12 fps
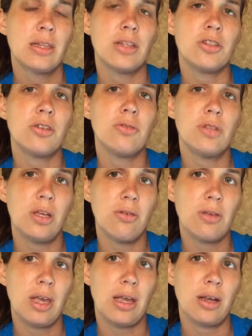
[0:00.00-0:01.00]
that you
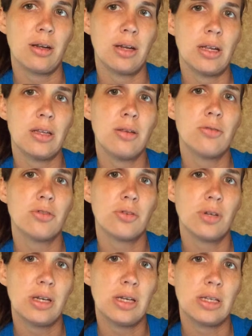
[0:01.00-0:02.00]
do care and you
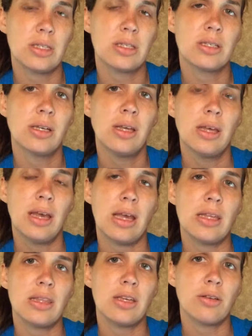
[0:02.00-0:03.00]
trust
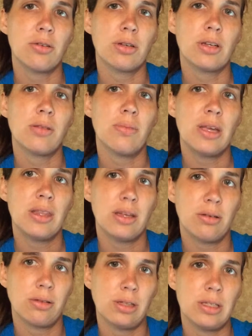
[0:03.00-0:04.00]
and that you're going to be
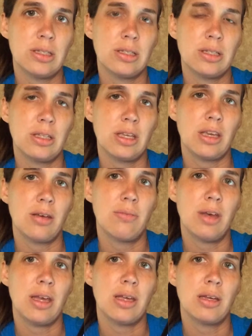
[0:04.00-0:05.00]
there to listen to
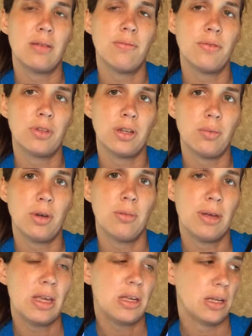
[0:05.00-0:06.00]
them and for their
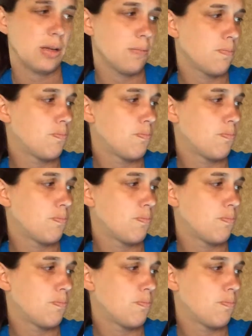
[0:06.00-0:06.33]
well-being.